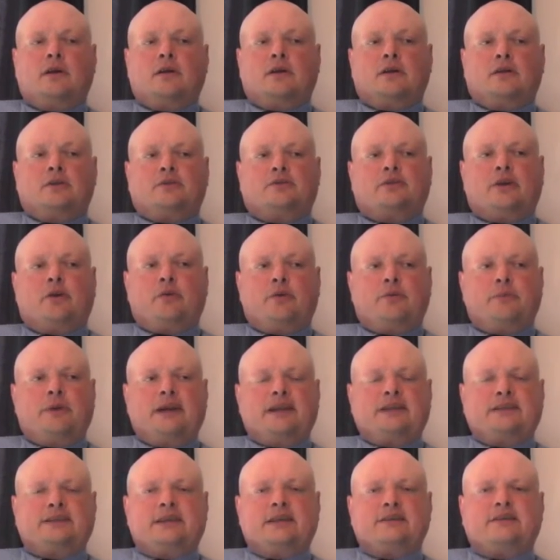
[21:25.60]
So it
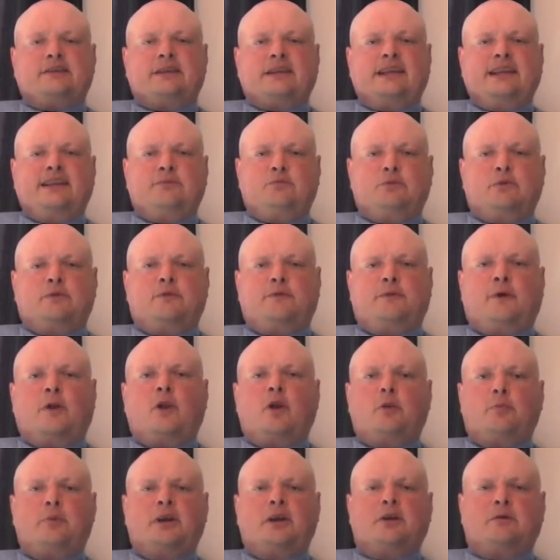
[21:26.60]
makes sense that he would
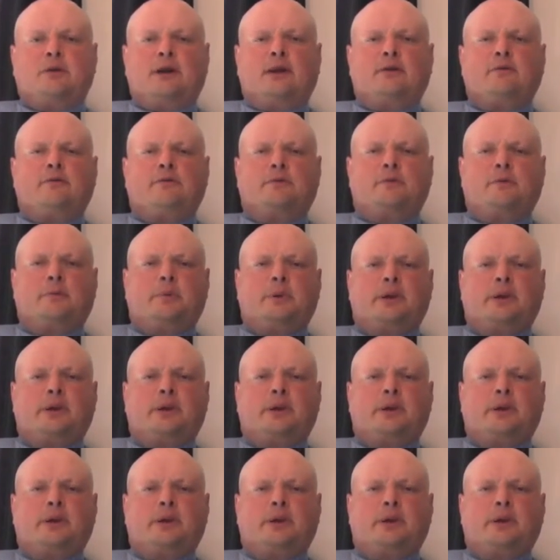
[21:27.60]
follow me around for a bit.